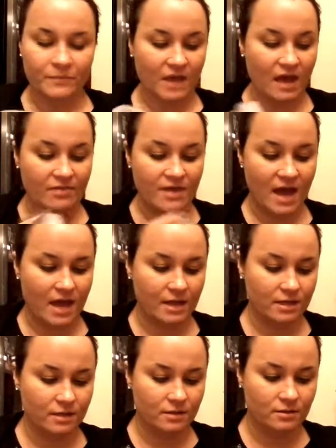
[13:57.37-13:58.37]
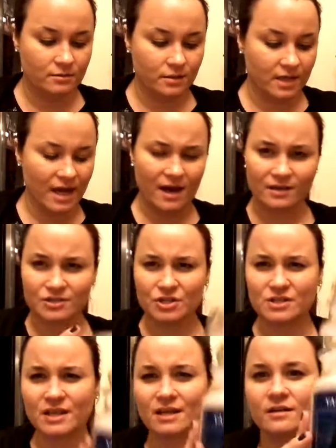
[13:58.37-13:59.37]
And then yeah, it's
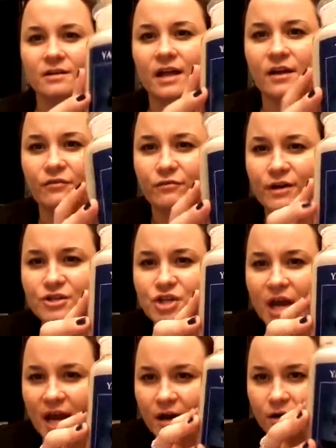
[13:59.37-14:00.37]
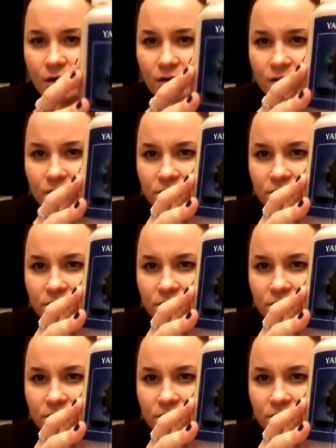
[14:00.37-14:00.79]
just like a fresh air.